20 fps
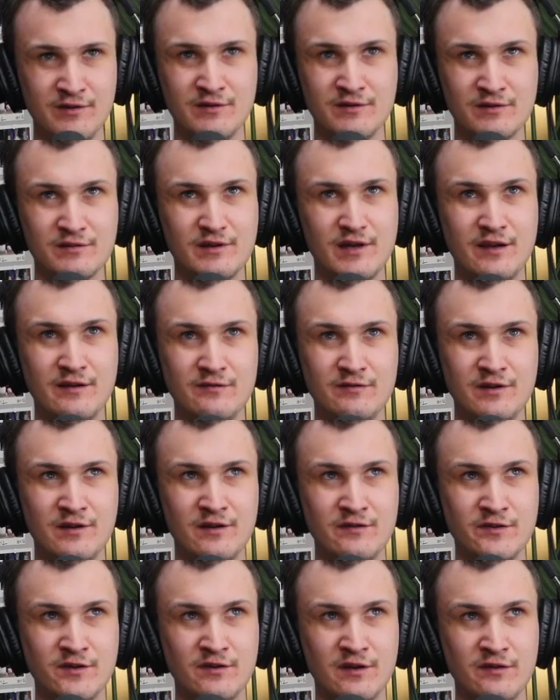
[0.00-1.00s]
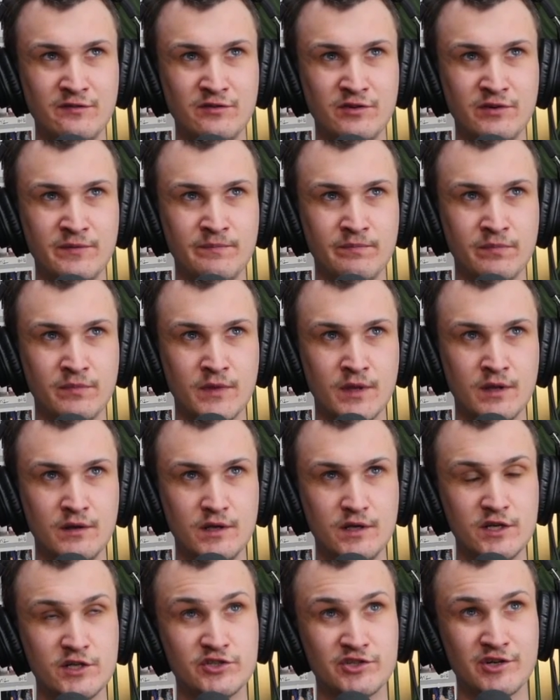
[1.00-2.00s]
heavy.
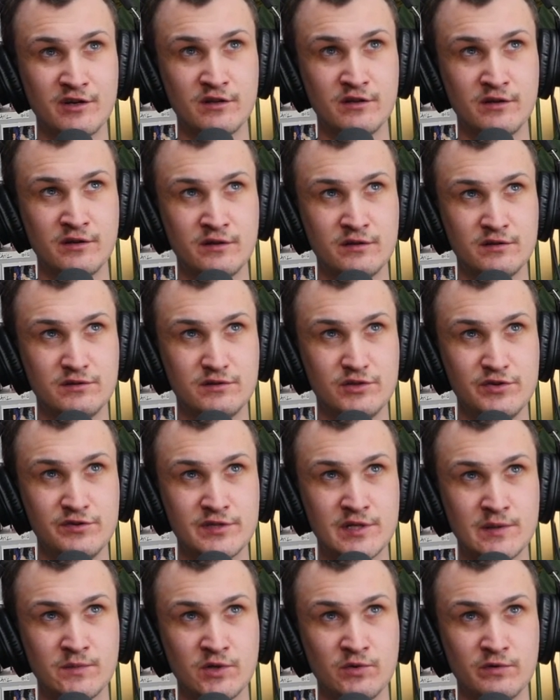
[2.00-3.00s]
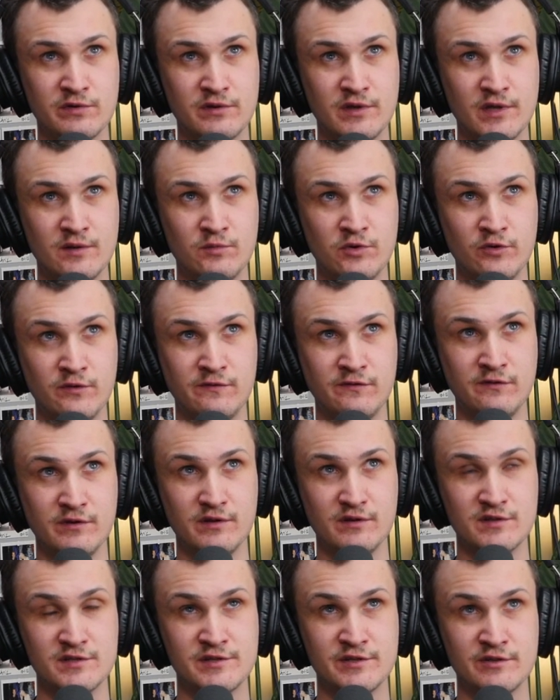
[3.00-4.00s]
Yeah, trying to do something with them hopefully
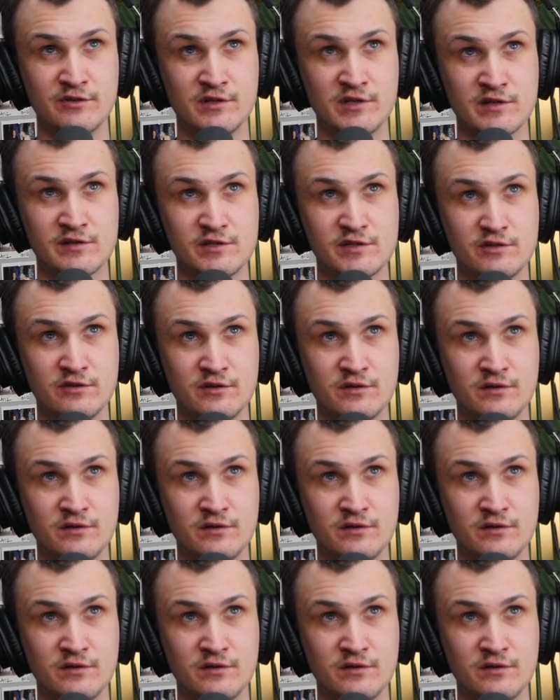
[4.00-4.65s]
this year or next year.